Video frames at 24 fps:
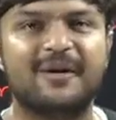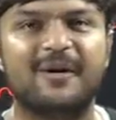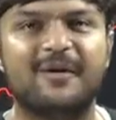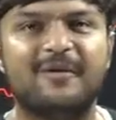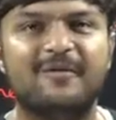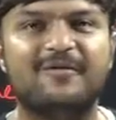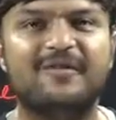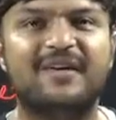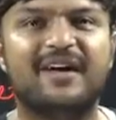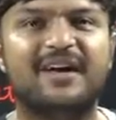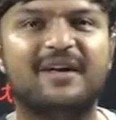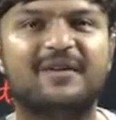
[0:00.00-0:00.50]

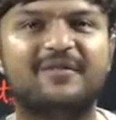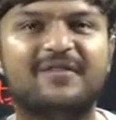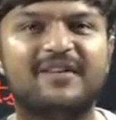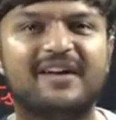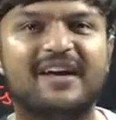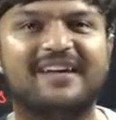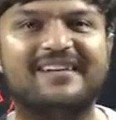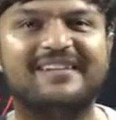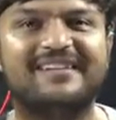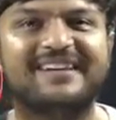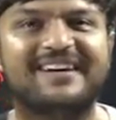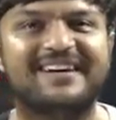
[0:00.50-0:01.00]
where we
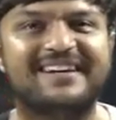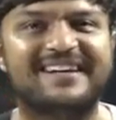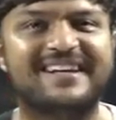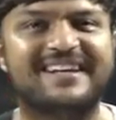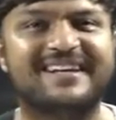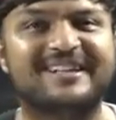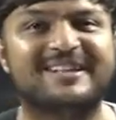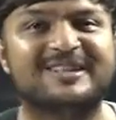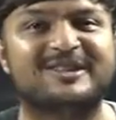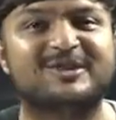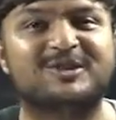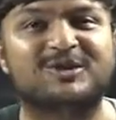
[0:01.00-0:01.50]
are
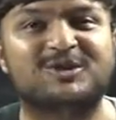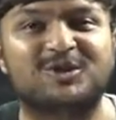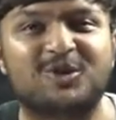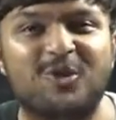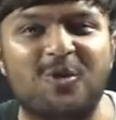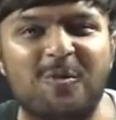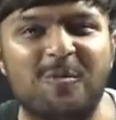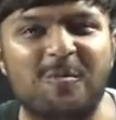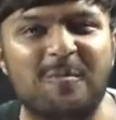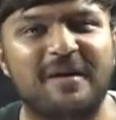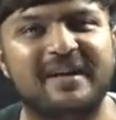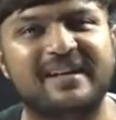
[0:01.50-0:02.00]
learning so
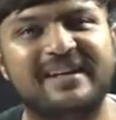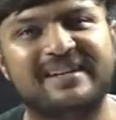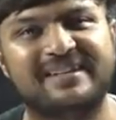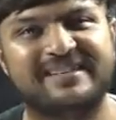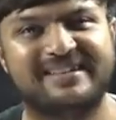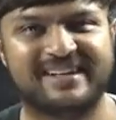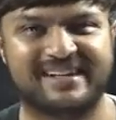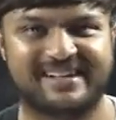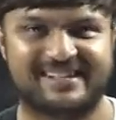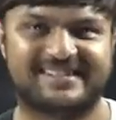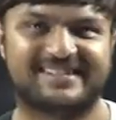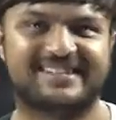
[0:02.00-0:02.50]
many
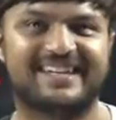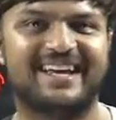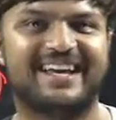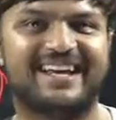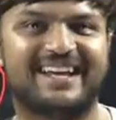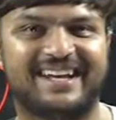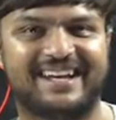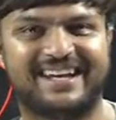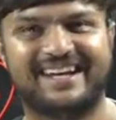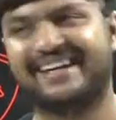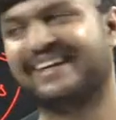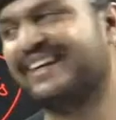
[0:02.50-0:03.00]
things
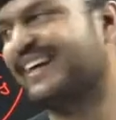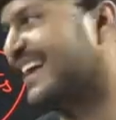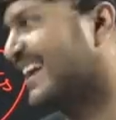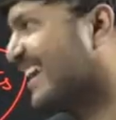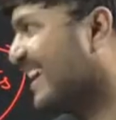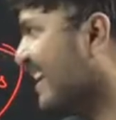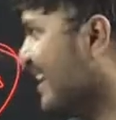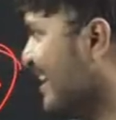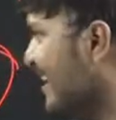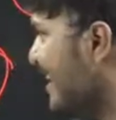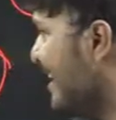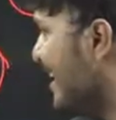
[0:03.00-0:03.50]
in detail,
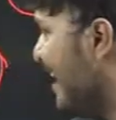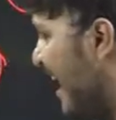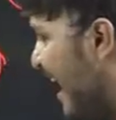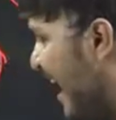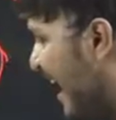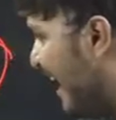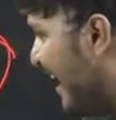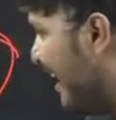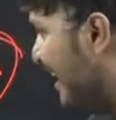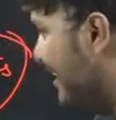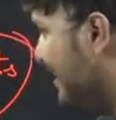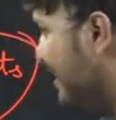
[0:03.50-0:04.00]

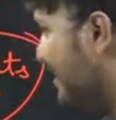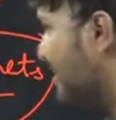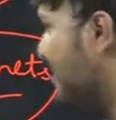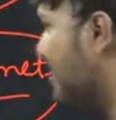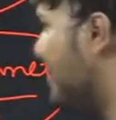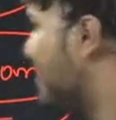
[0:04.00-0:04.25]
and